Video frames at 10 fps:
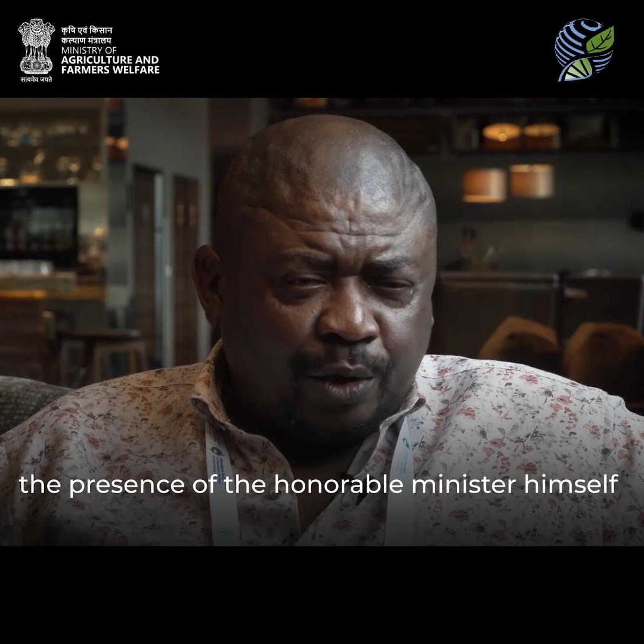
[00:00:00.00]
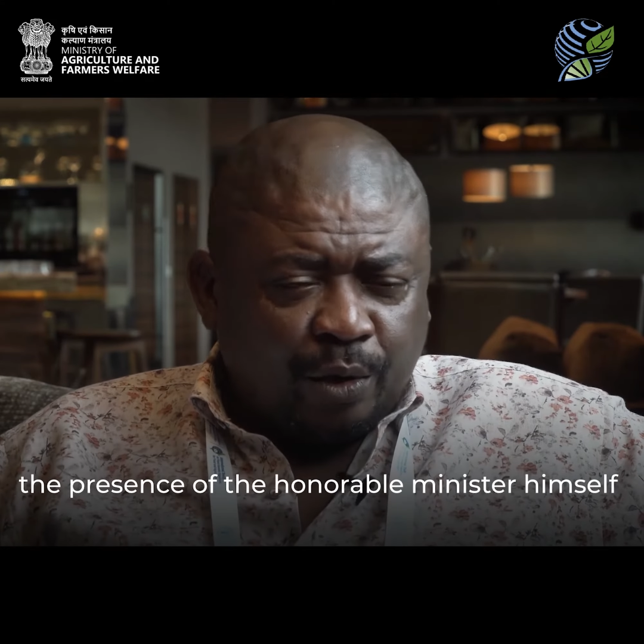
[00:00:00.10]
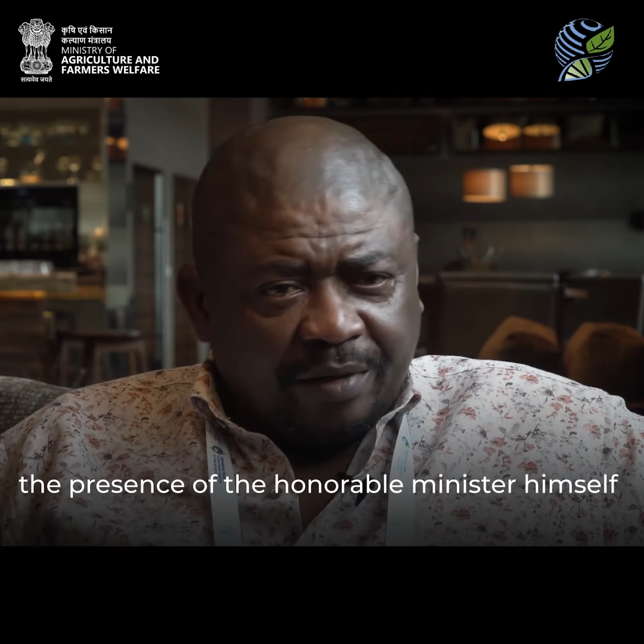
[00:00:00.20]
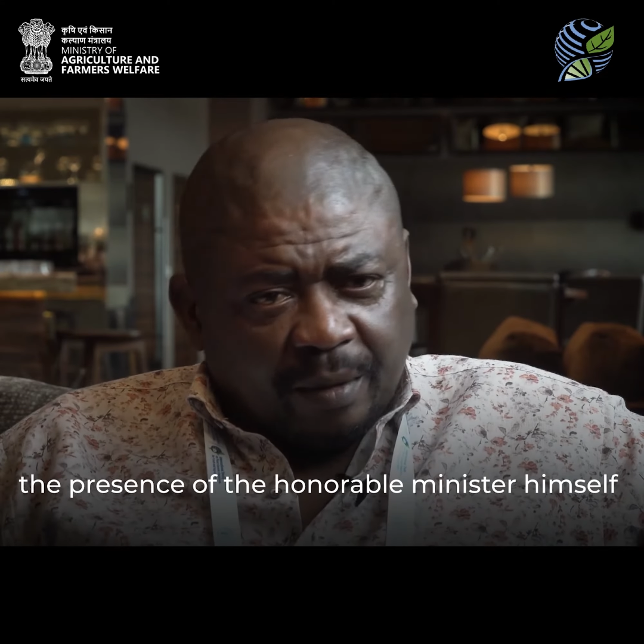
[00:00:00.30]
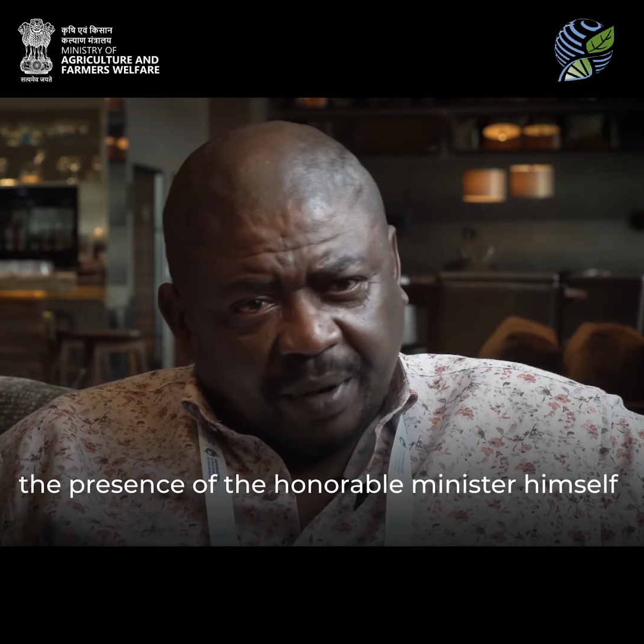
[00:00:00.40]
you
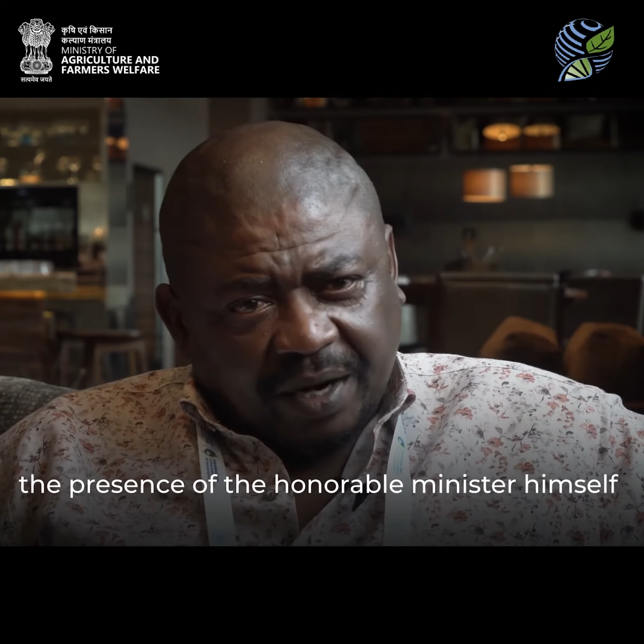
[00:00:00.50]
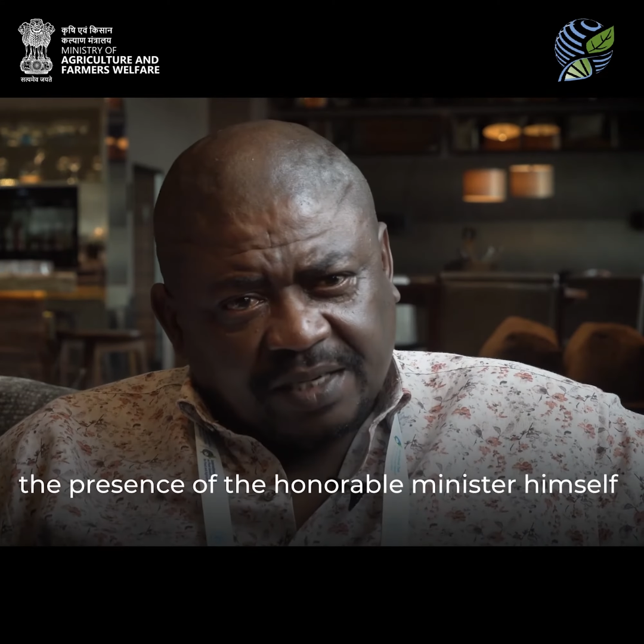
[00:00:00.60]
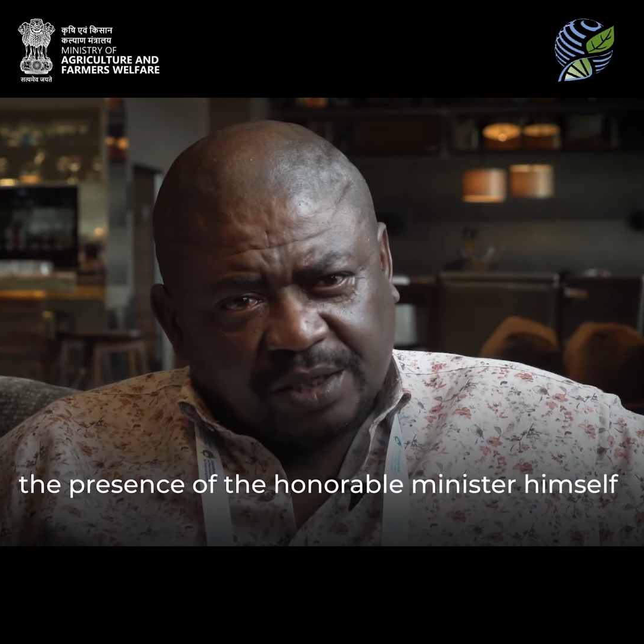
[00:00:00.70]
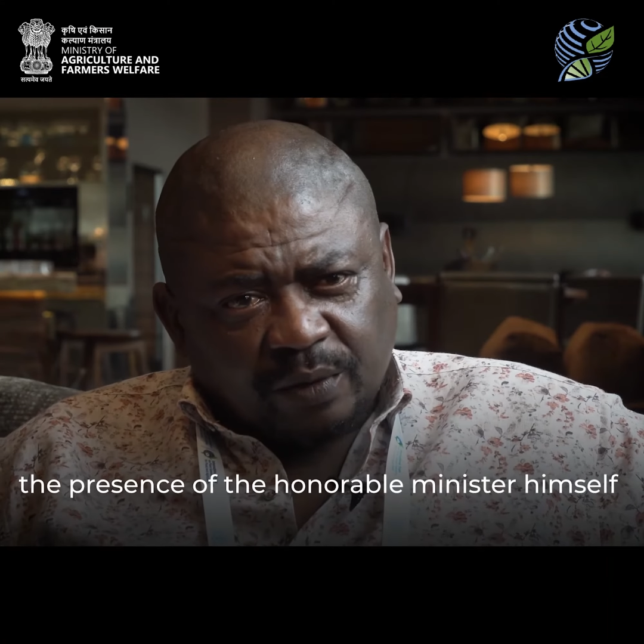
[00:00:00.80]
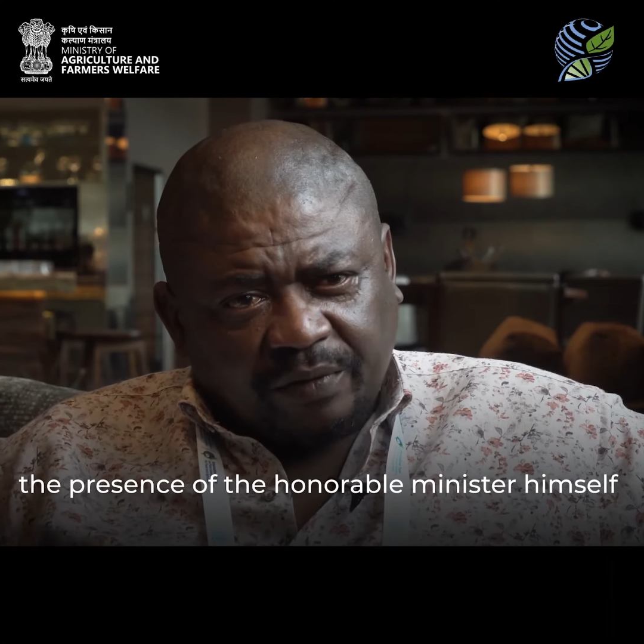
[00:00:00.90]
know, the
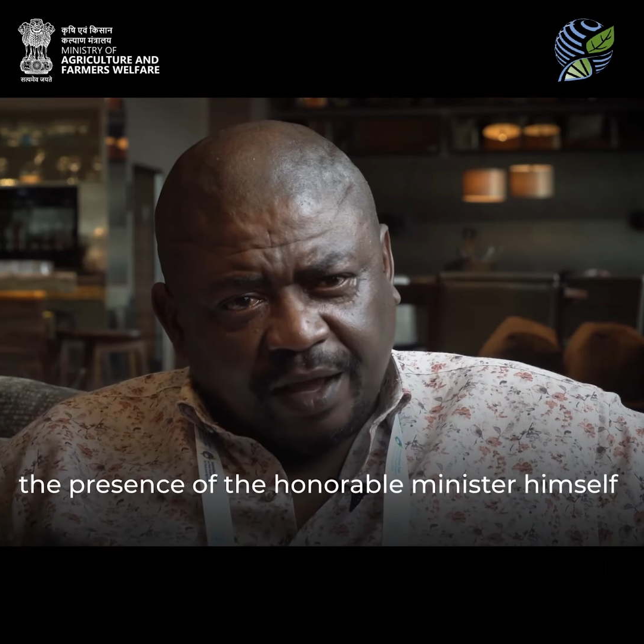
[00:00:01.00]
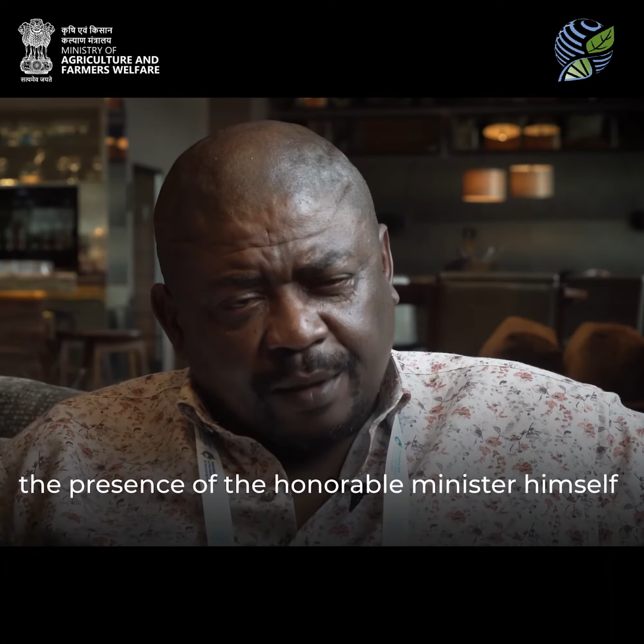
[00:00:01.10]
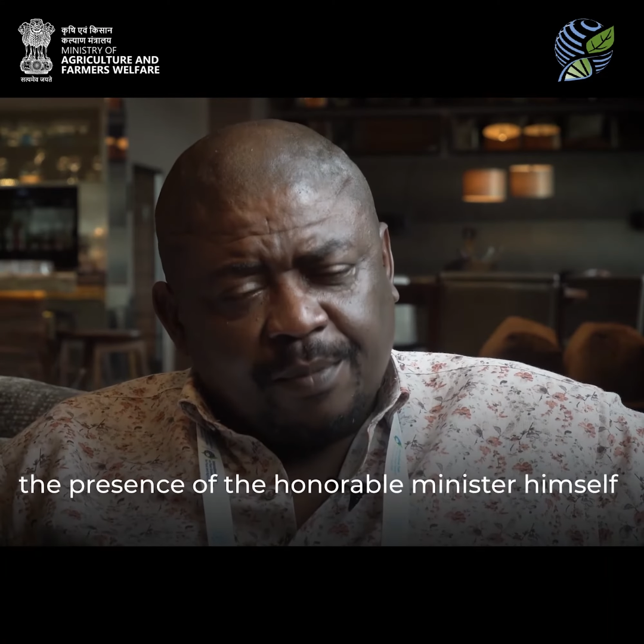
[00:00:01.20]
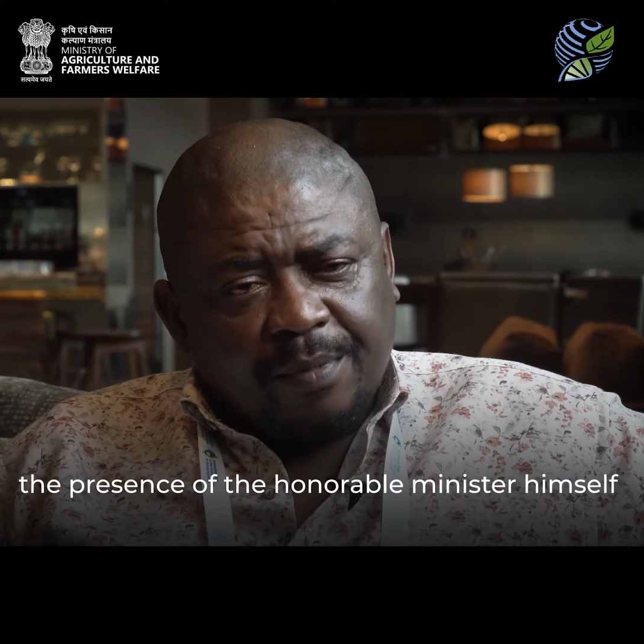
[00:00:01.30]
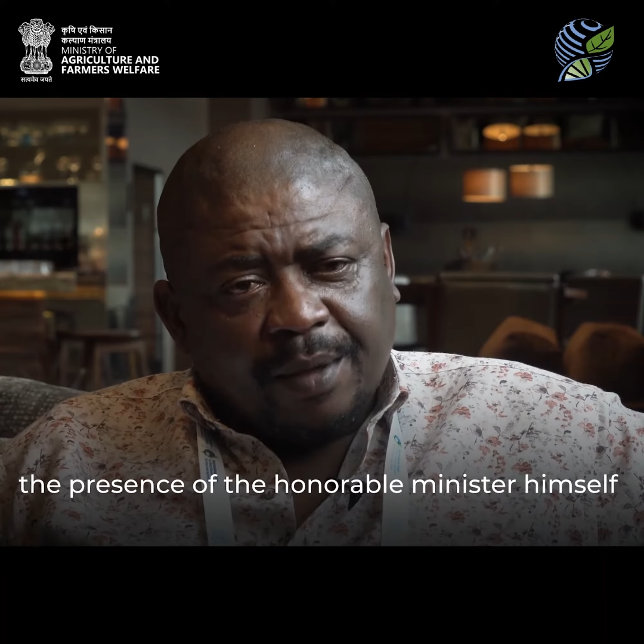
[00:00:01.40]
presence of the